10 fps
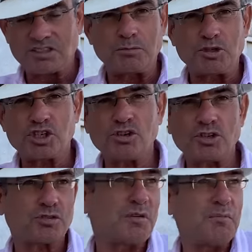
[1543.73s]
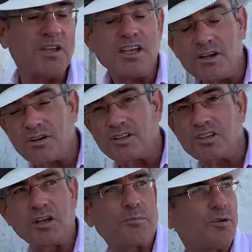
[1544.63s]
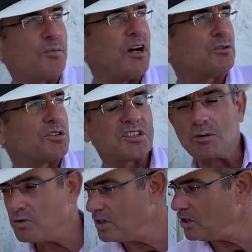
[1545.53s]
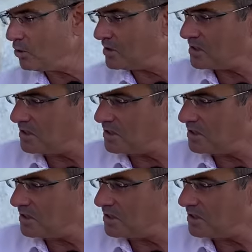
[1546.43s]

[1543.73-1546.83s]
some church, maybe here on the Temple Mount or somewhere in the old